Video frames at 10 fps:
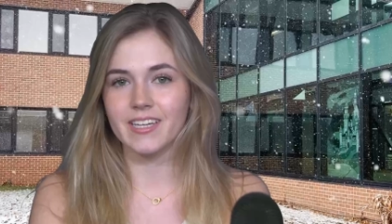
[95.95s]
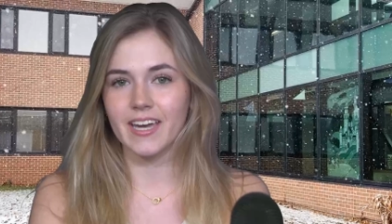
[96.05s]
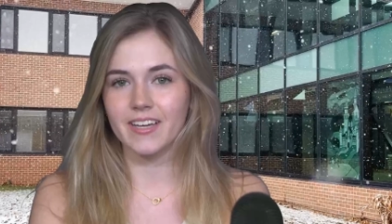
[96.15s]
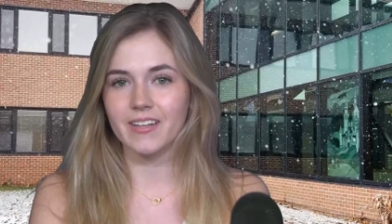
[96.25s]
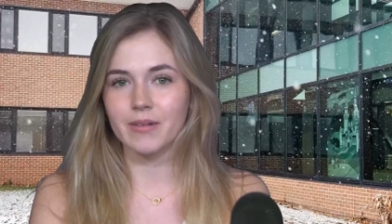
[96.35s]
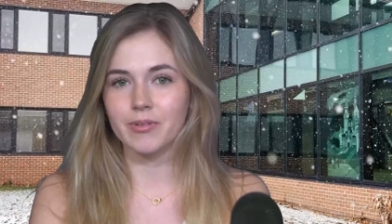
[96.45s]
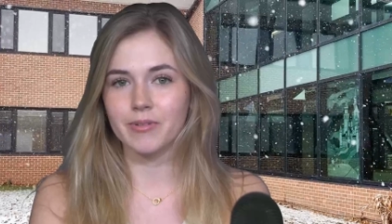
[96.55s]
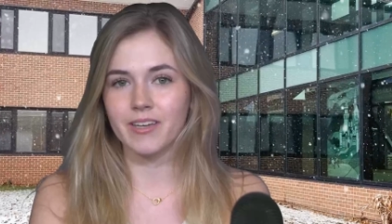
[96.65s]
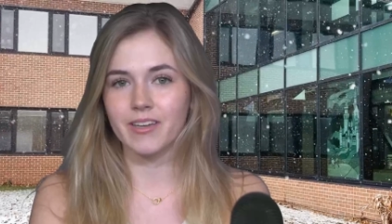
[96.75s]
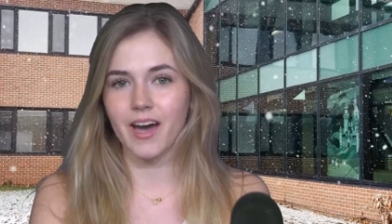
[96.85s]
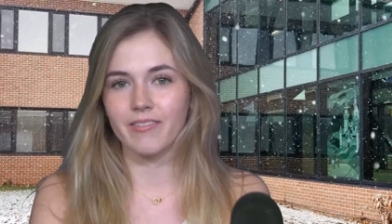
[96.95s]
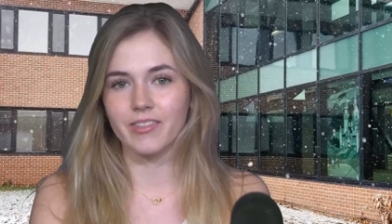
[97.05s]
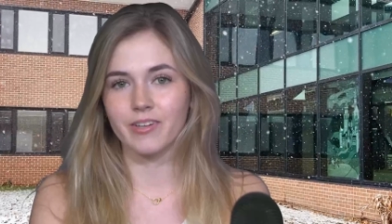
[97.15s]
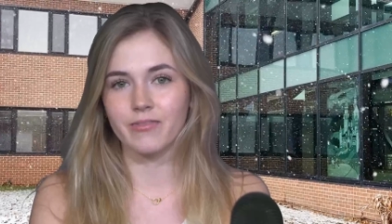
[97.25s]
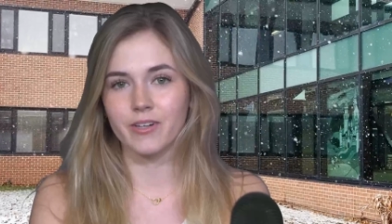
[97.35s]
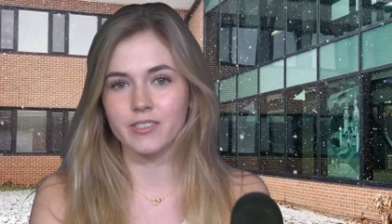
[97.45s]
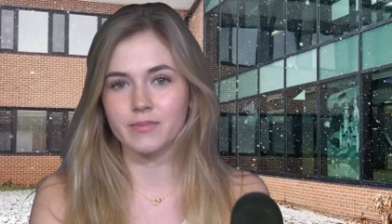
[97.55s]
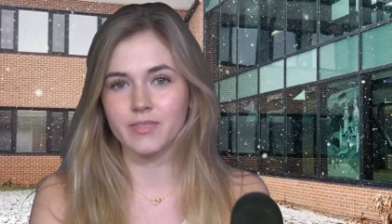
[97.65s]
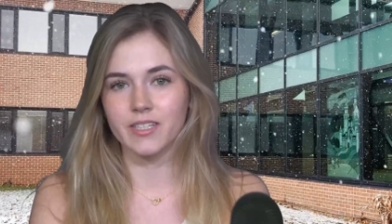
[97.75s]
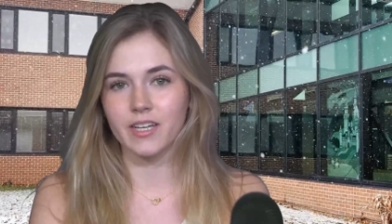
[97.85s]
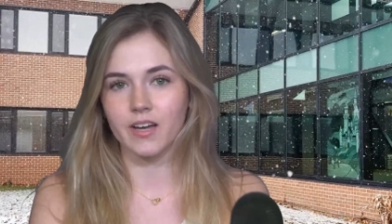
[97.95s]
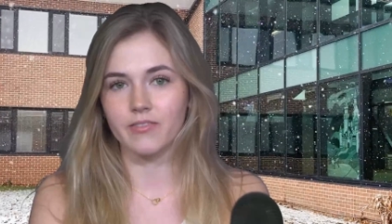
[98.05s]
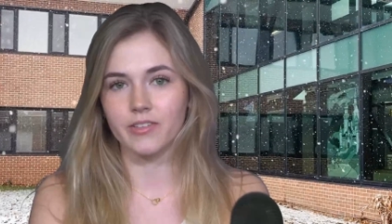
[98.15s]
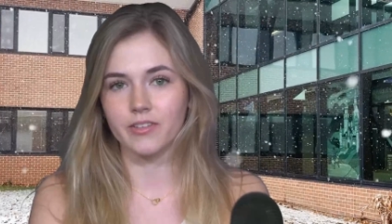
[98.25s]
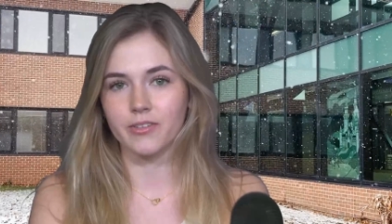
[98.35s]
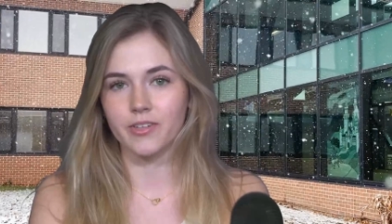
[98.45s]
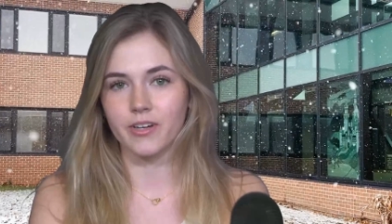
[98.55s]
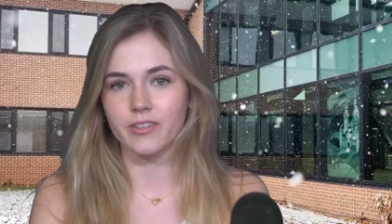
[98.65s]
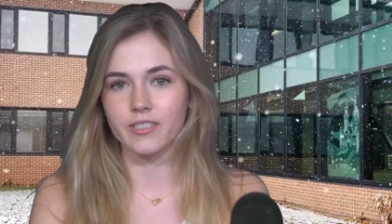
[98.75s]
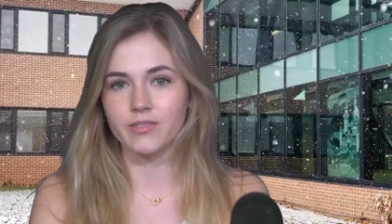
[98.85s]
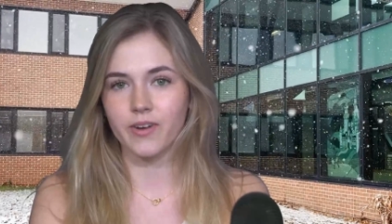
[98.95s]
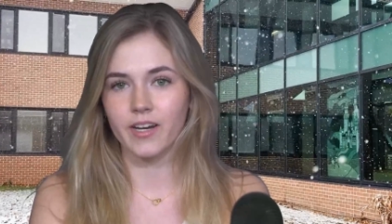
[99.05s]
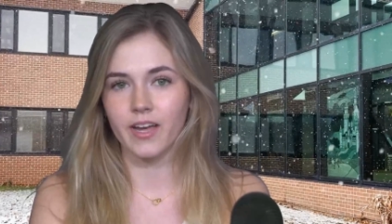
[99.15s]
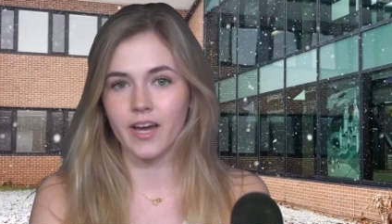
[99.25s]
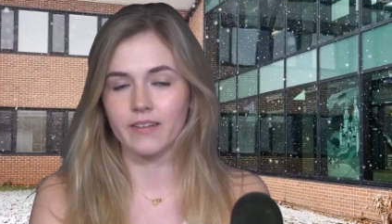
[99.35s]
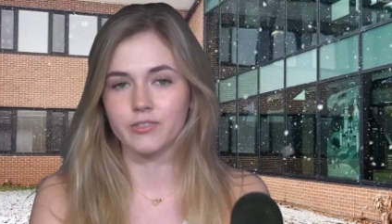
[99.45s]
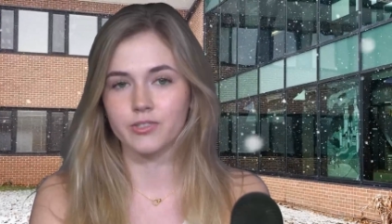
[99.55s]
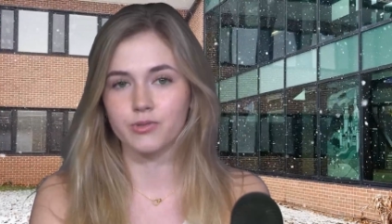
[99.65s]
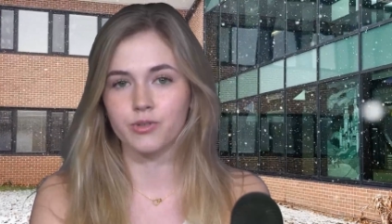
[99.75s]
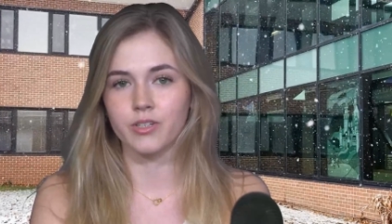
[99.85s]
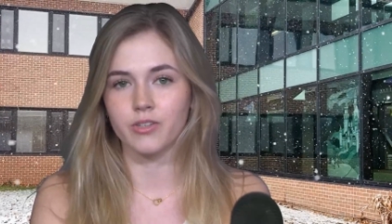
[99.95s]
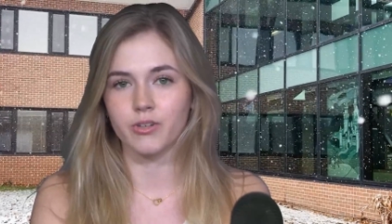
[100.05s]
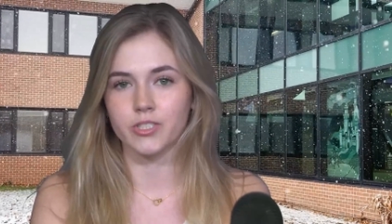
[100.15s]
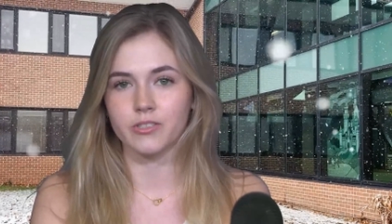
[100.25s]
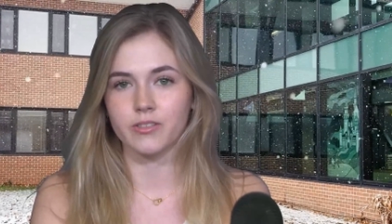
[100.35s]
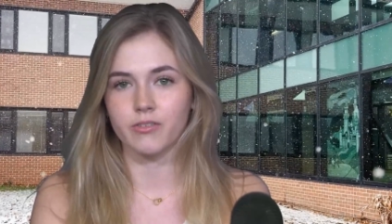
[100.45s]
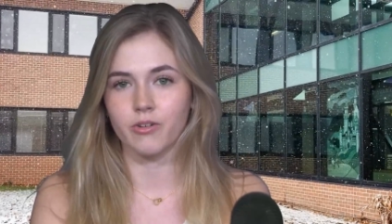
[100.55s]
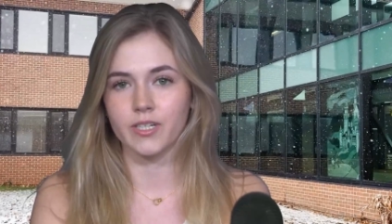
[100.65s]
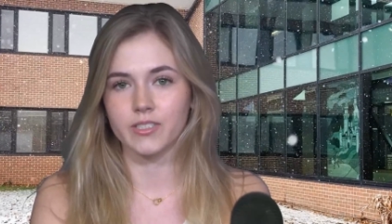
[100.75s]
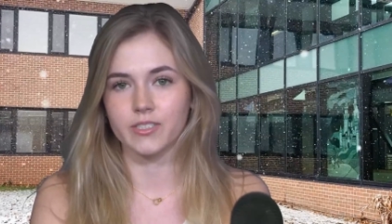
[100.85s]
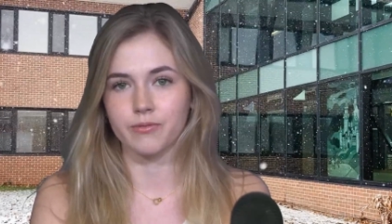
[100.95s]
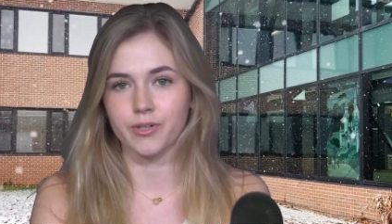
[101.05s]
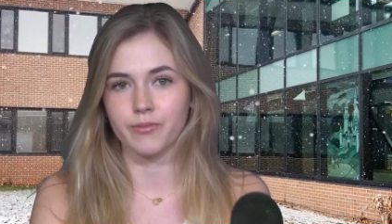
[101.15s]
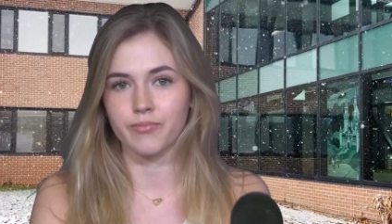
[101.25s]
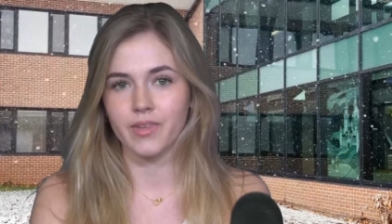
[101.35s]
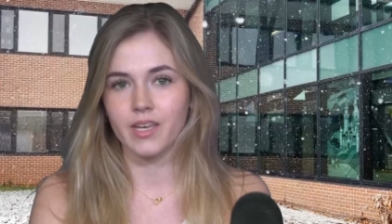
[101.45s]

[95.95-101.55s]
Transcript: K Club will be having their first meeting of the new year this Friday after school in the or- orchestra room.